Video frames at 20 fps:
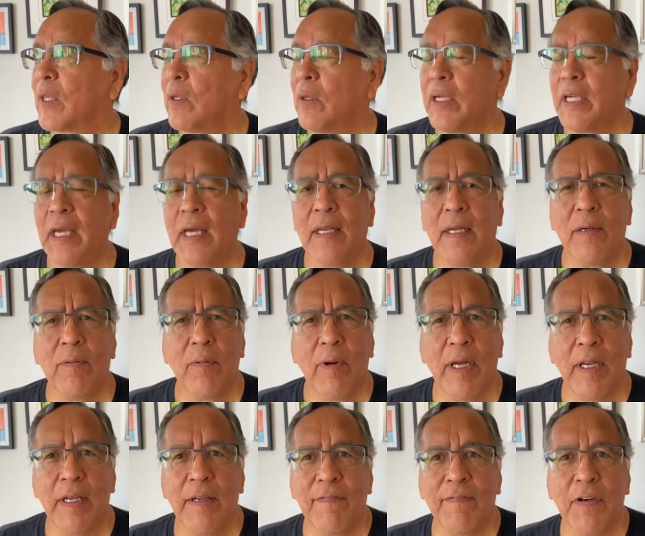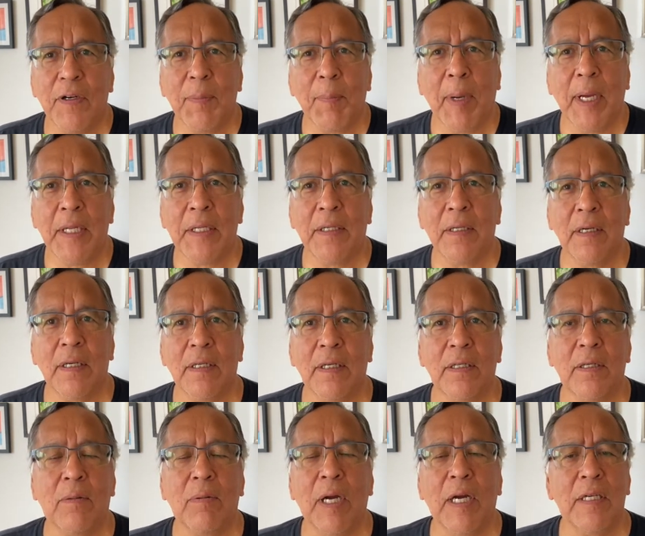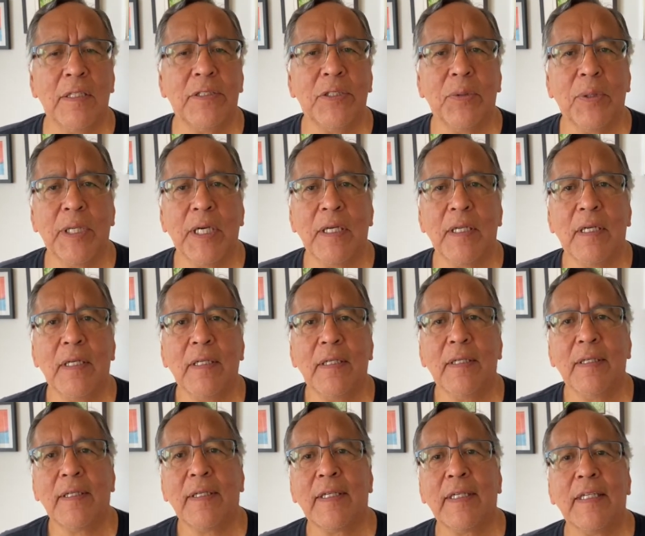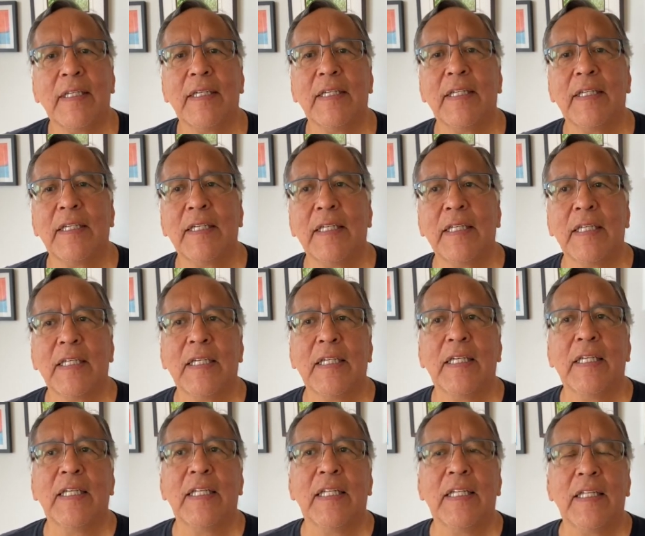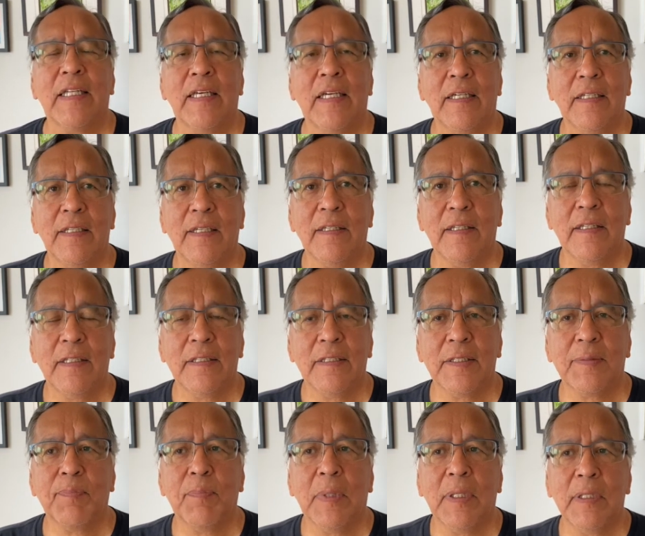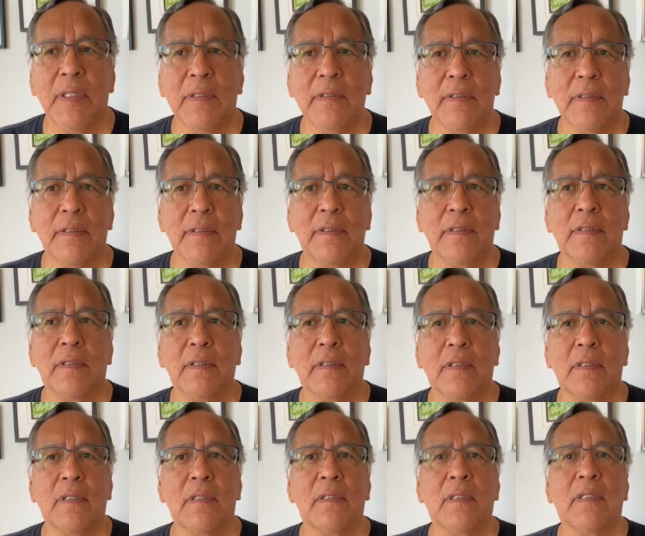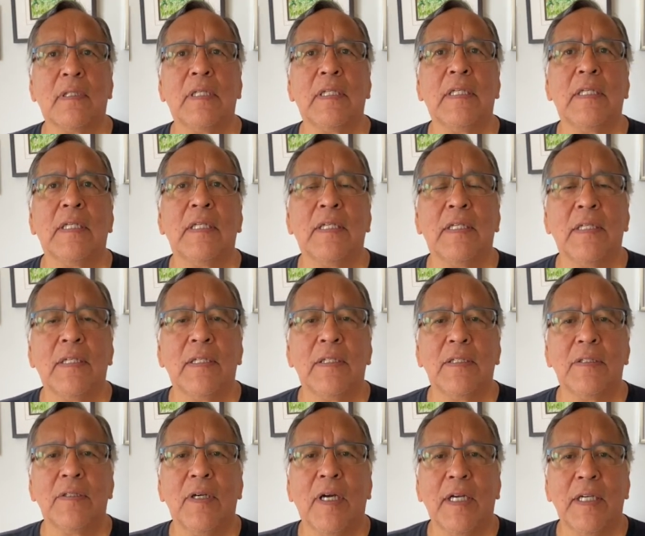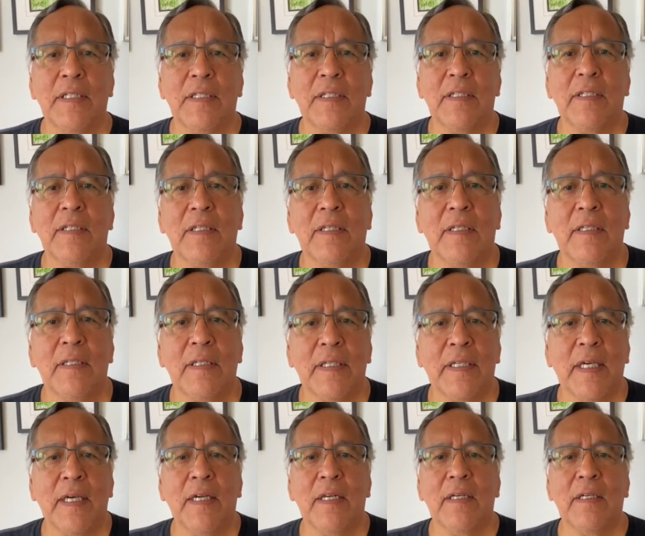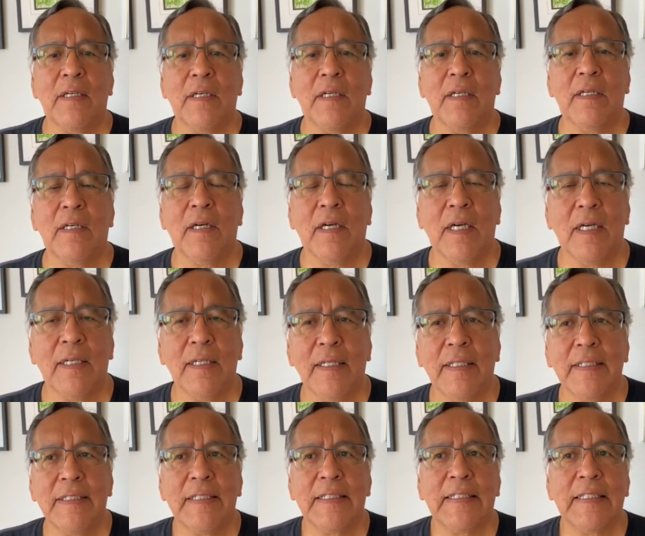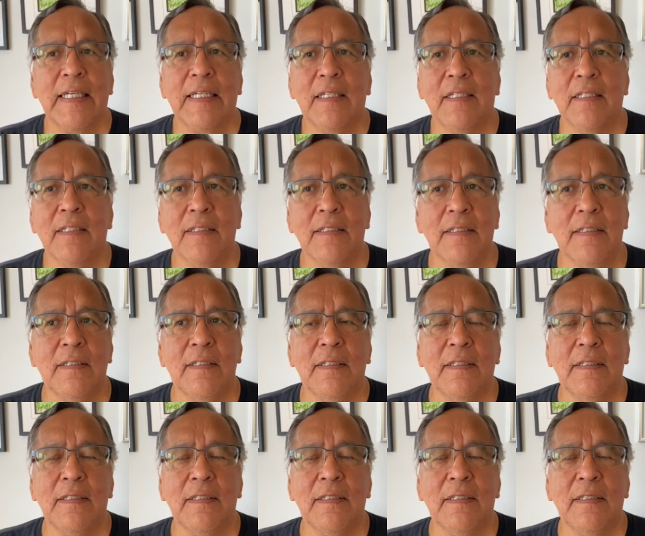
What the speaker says: Getting ready for my daughter graduating the end of this month. Trying to get her settled